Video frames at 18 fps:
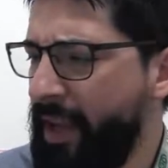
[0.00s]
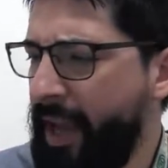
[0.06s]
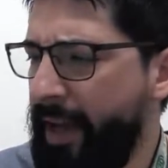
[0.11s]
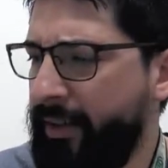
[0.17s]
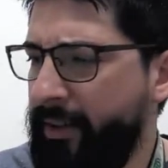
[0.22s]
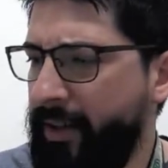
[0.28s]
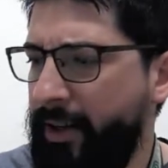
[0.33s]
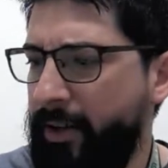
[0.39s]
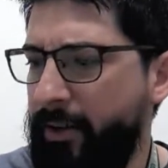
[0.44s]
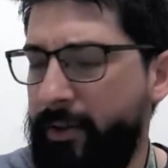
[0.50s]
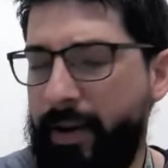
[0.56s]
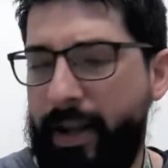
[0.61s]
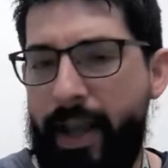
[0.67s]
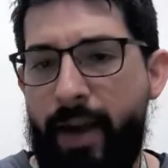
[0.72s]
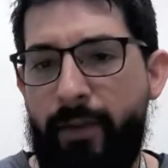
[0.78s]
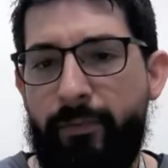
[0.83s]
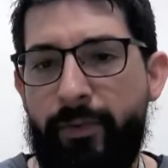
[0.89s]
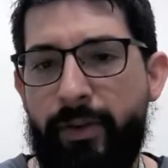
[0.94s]
And
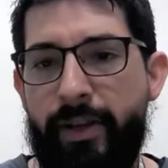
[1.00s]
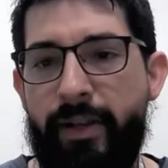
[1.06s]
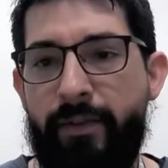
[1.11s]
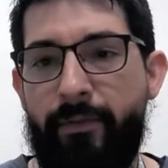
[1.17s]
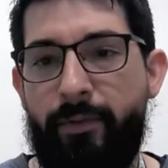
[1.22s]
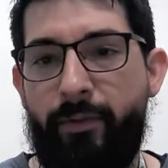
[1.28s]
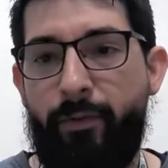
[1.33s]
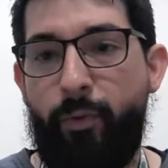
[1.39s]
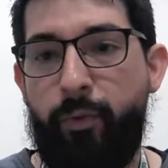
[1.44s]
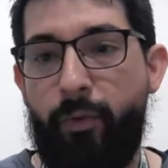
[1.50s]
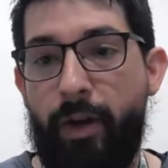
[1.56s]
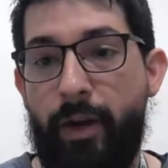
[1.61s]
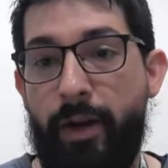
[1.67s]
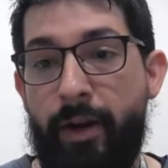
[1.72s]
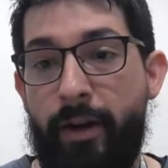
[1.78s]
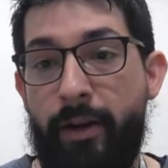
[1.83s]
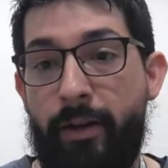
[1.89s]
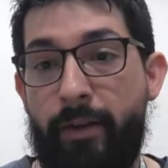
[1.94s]
every
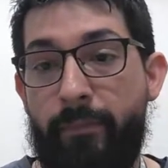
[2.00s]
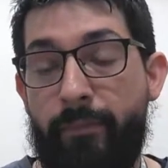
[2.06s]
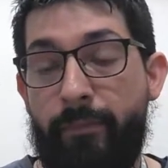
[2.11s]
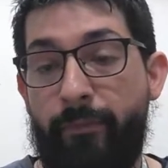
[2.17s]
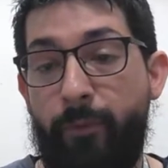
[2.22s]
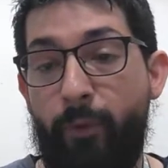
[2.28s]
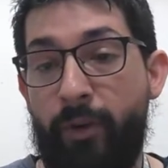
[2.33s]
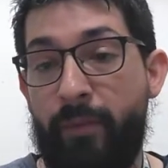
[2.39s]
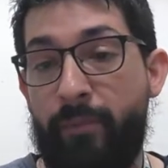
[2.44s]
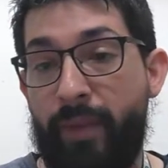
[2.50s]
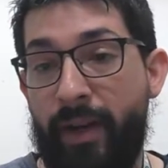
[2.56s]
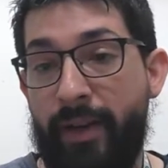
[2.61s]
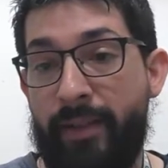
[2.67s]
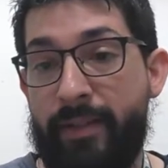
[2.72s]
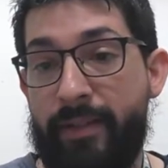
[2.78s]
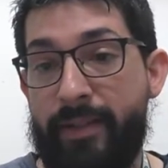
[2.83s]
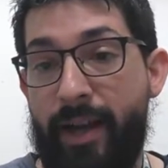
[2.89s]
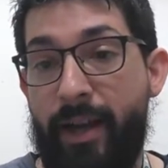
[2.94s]
4
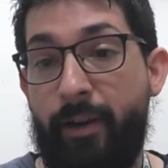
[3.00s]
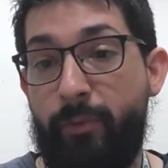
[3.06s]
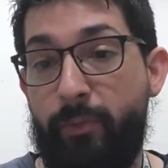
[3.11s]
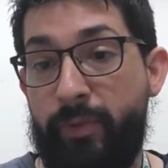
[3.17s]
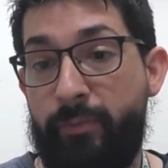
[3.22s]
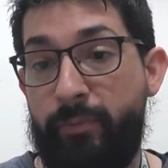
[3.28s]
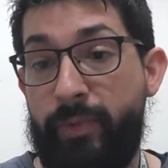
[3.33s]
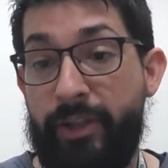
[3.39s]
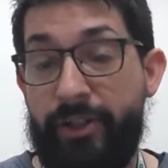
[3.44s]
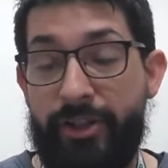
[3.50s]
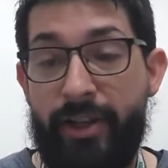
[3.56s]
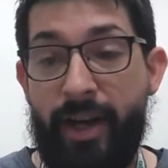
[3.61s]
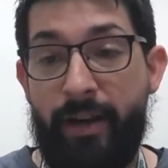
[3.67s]
months, I will be